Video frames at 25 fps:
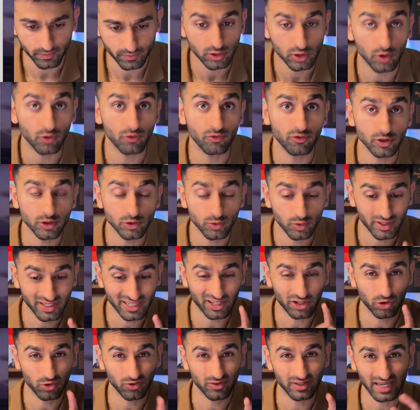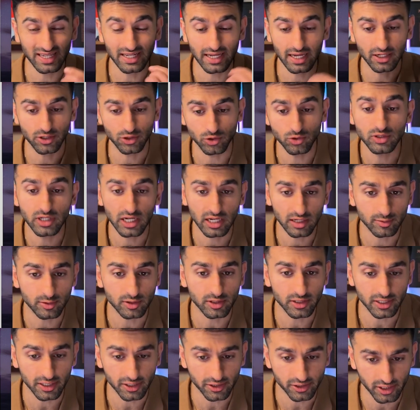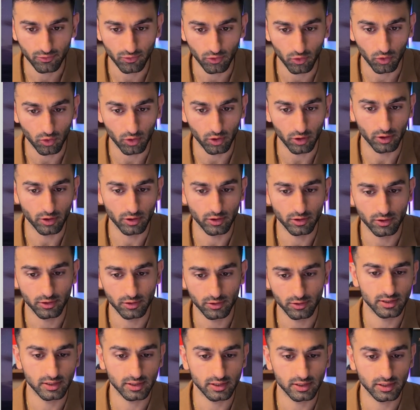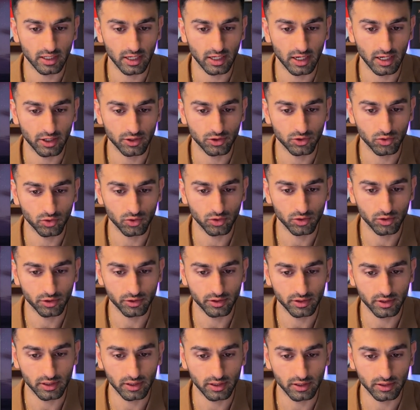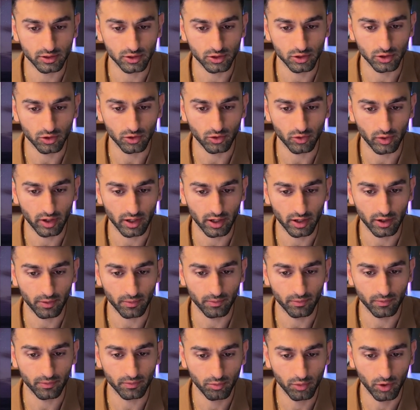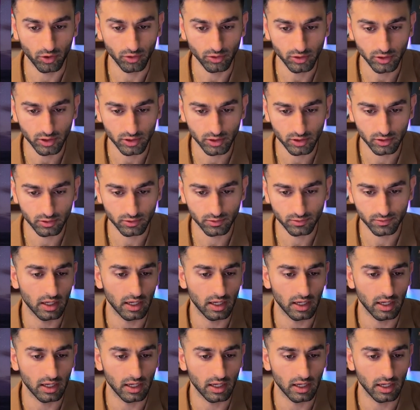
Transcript: So first we're going to create a new table in Airtable for scheduled Instagram posts.